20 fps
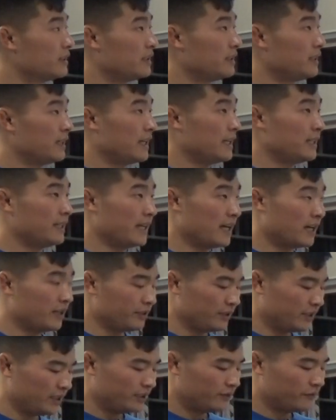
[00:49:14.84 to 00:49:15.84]
And now
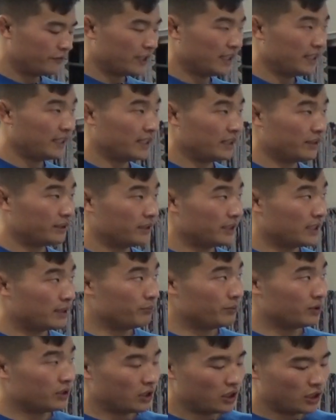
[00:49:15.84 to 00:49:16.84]
you need to find out the
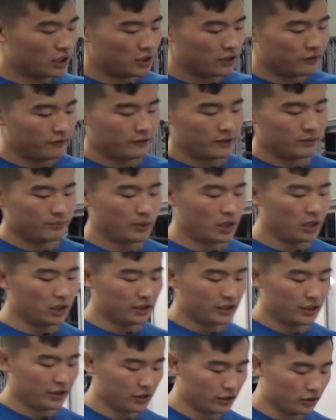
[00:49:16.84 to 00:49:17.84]
number of
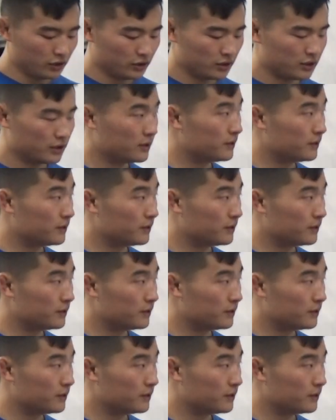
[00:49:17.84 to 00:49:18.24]
molecules.